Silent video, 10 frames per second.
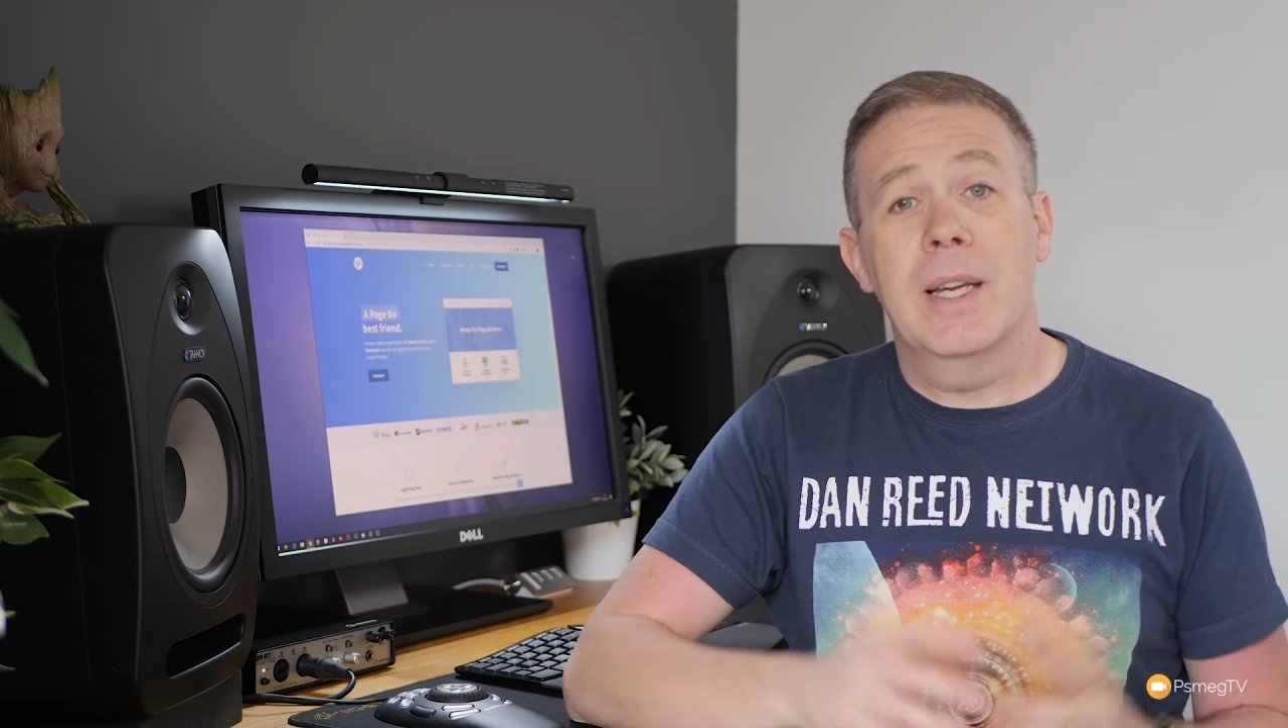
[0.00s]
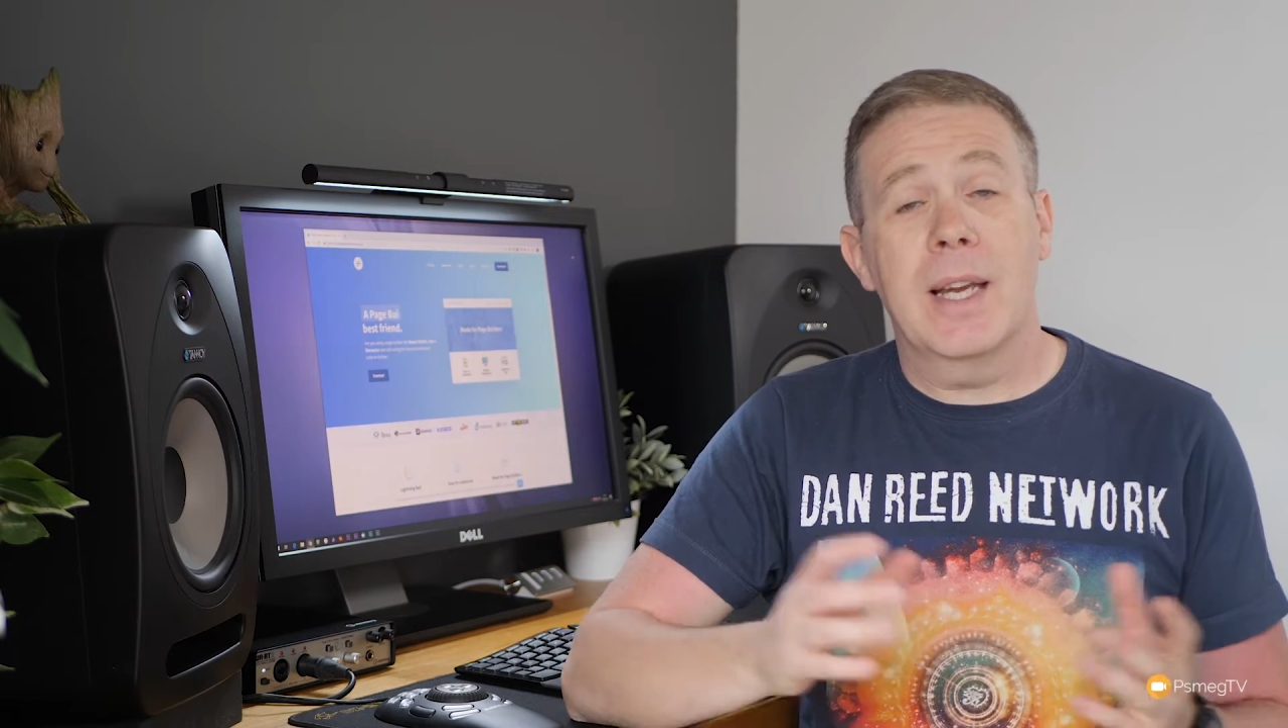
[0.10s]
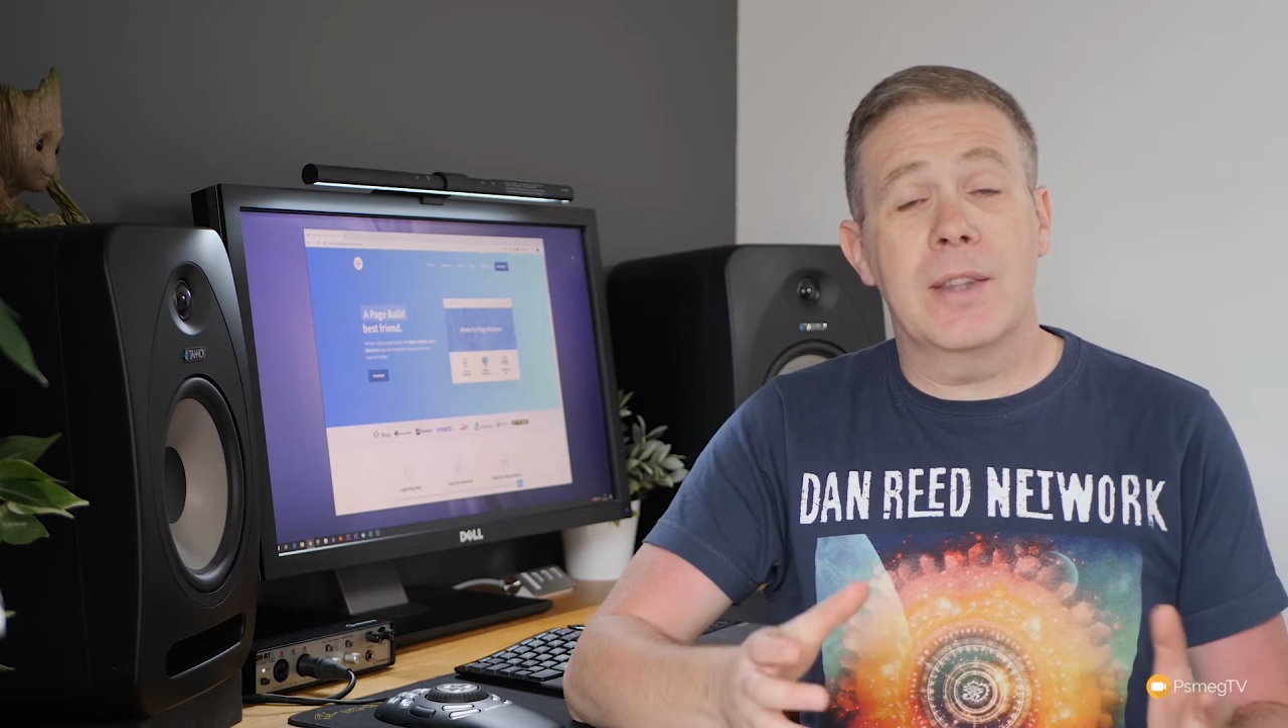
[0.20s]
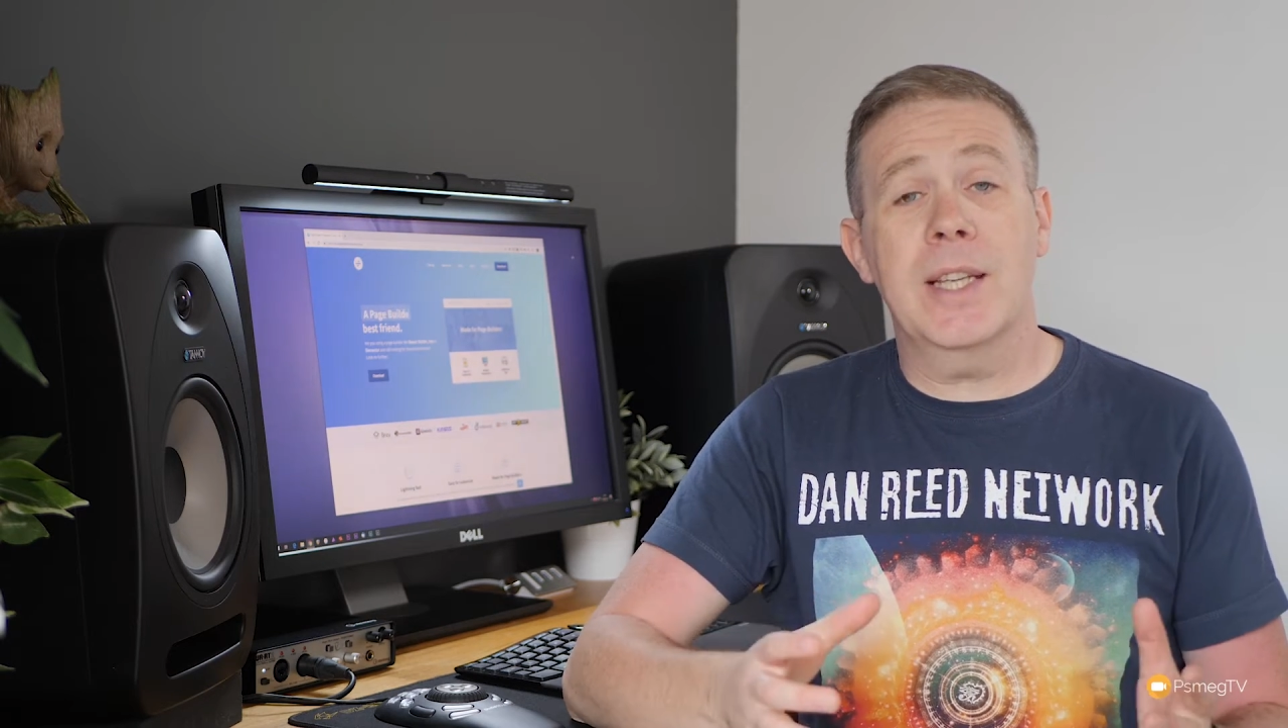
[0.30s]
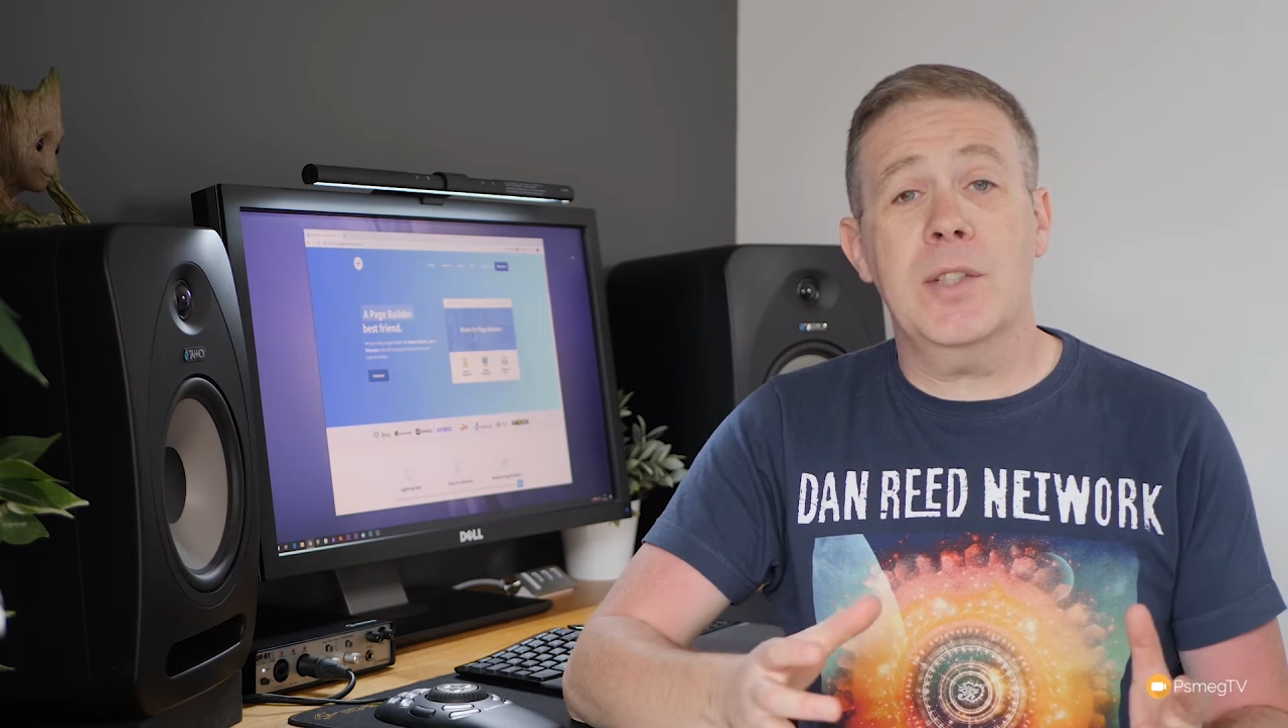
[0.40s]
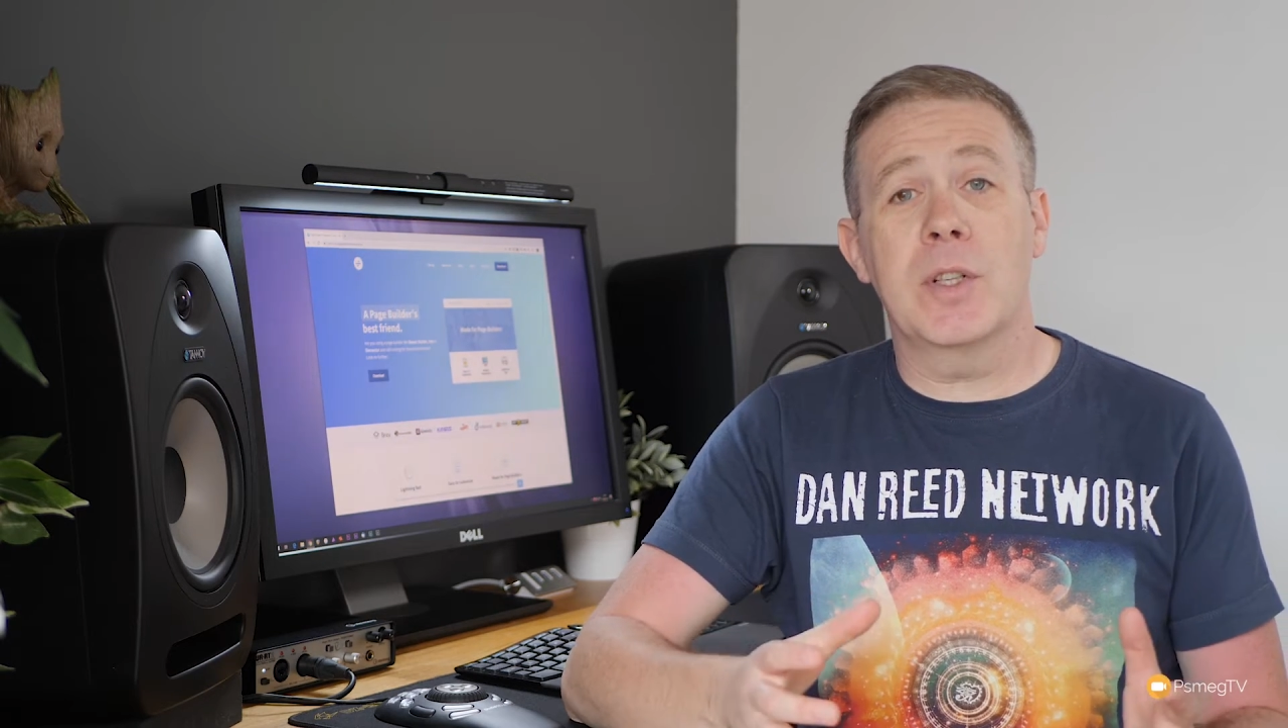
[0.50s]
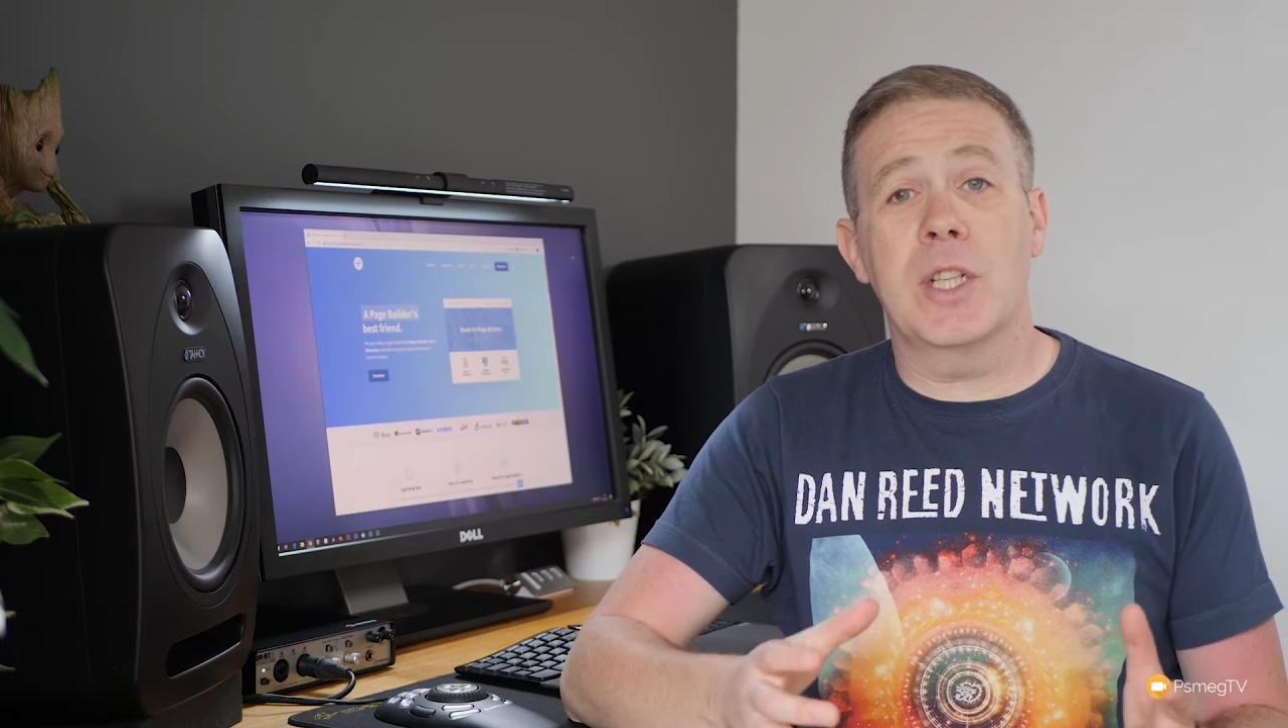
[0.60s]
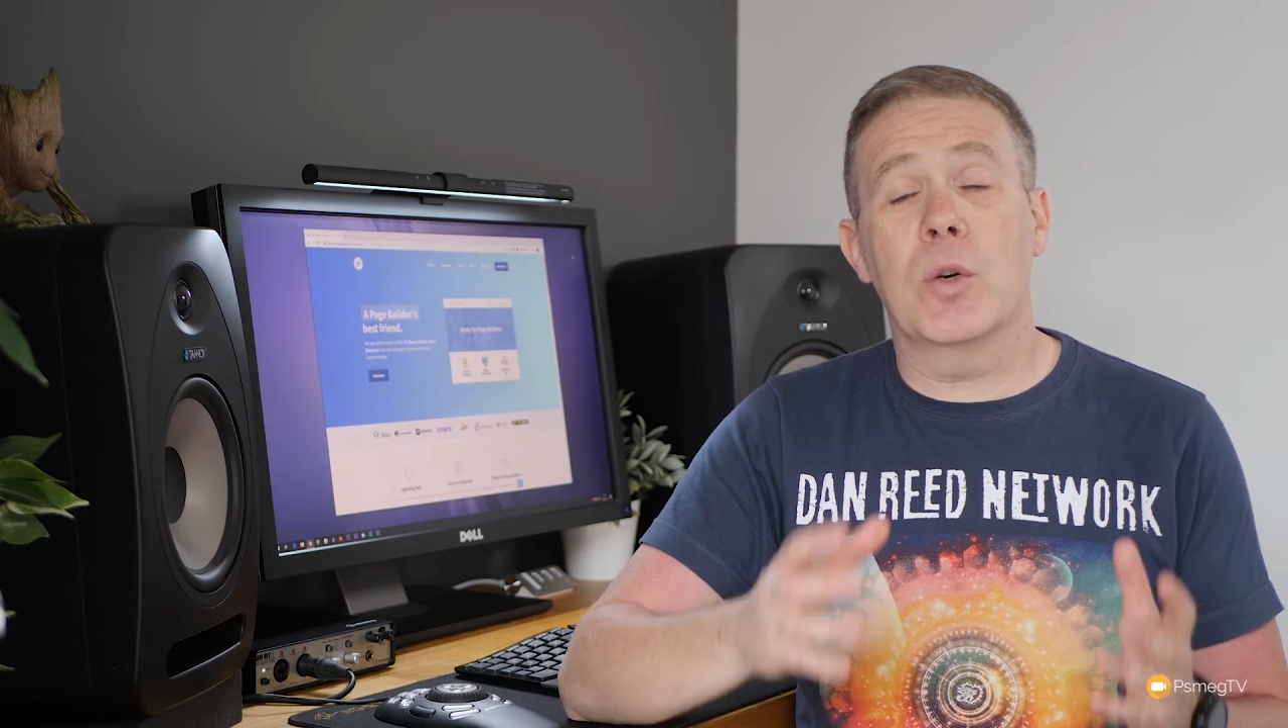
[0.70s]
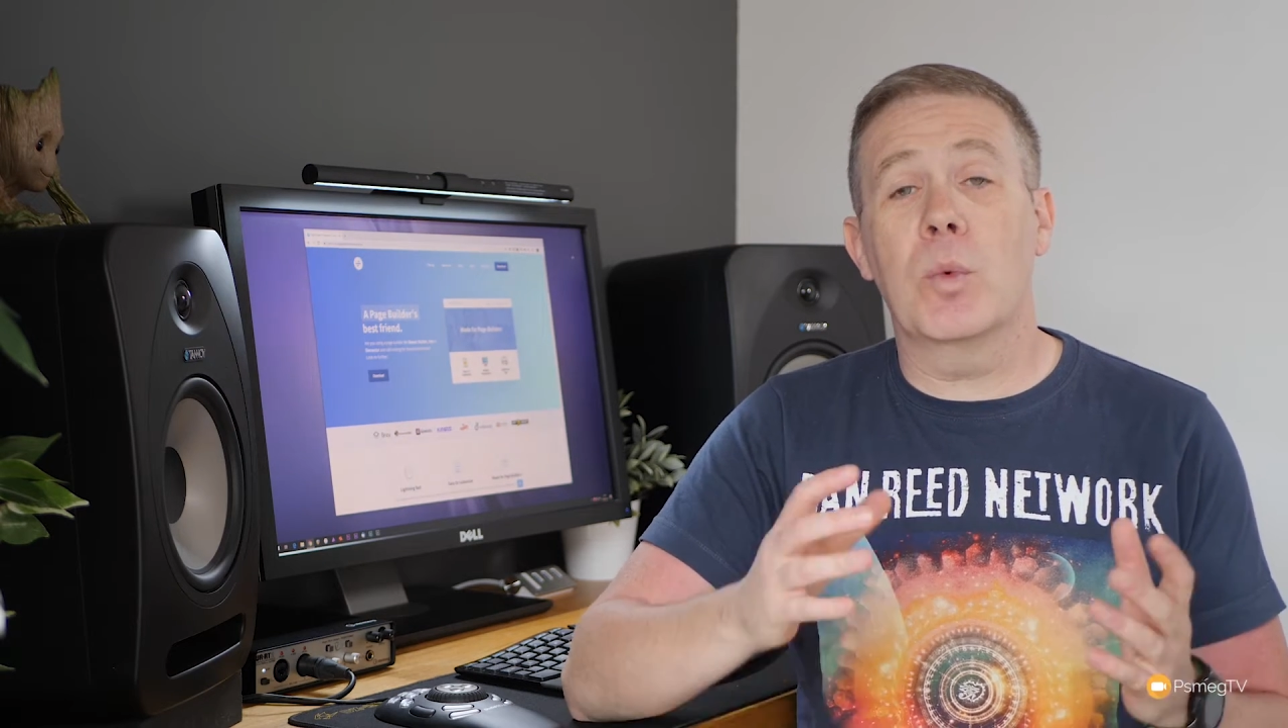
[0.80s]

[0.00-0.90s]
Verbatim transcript: In this video,